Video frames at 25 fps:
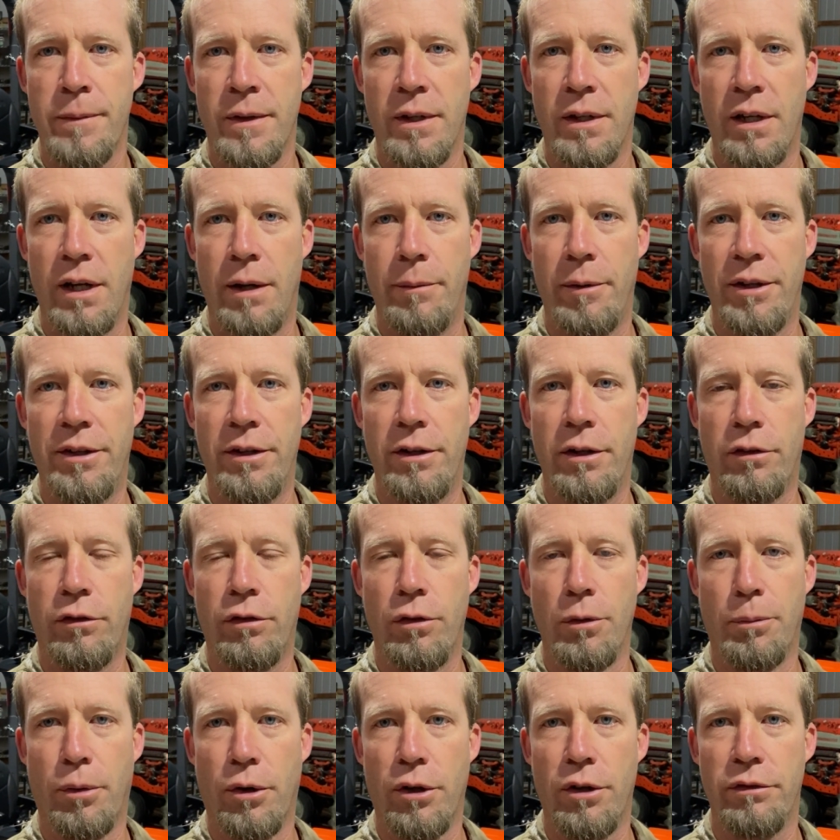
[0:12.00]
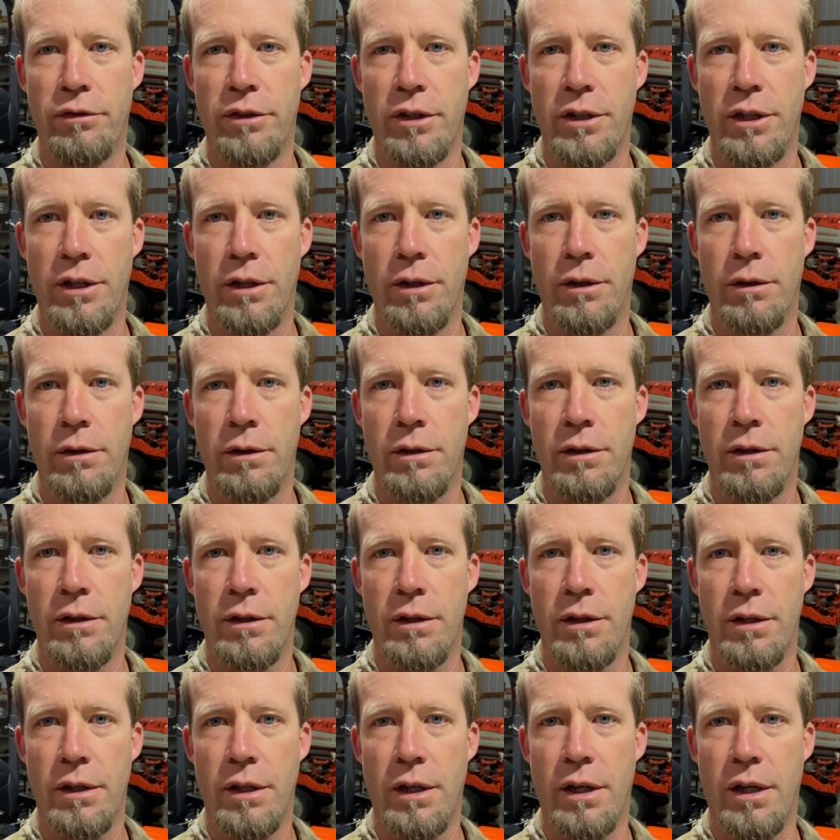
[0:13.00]
I did a two-part video
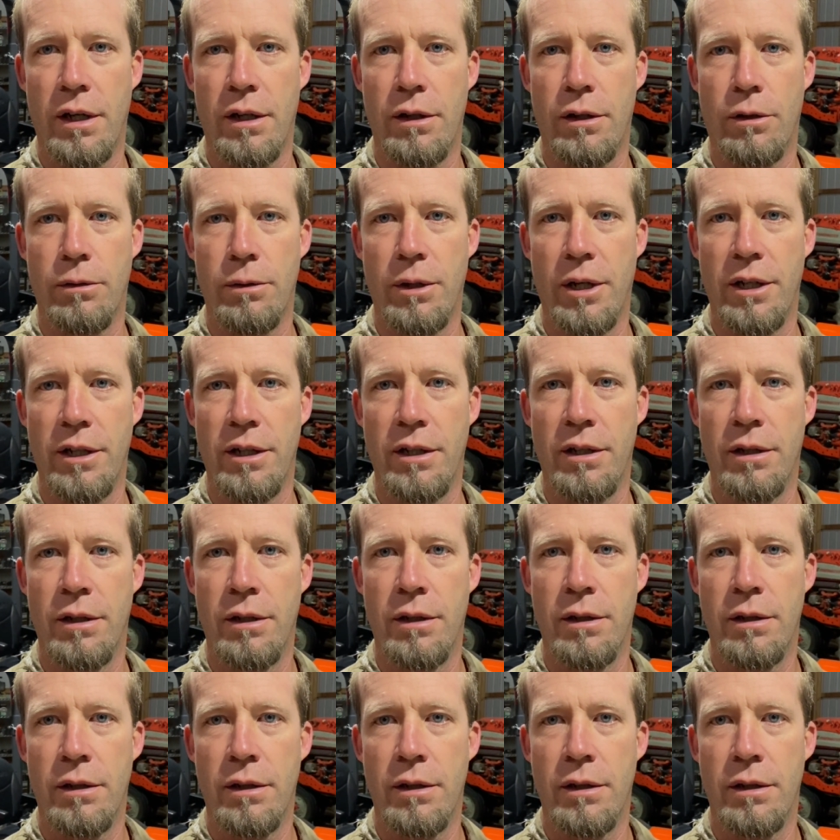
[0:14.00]
already.